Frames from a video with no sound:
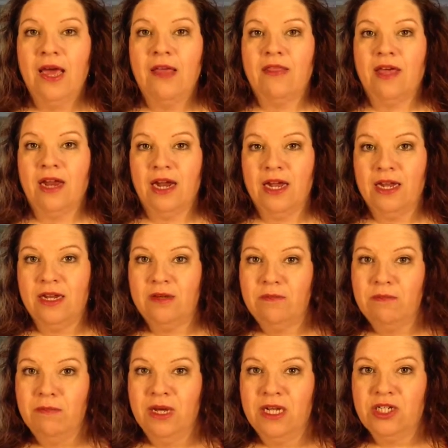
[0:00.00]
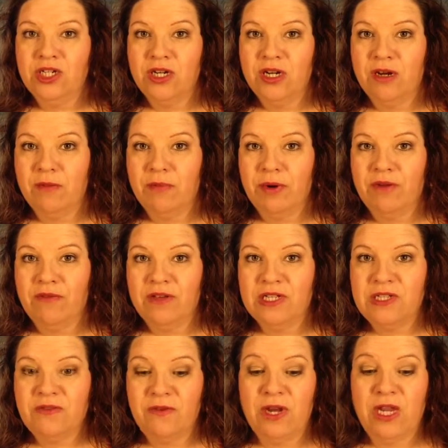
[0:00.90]
that I had mentioned in a
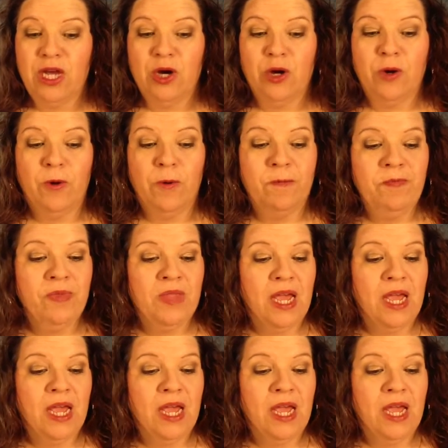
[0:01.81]
previous video.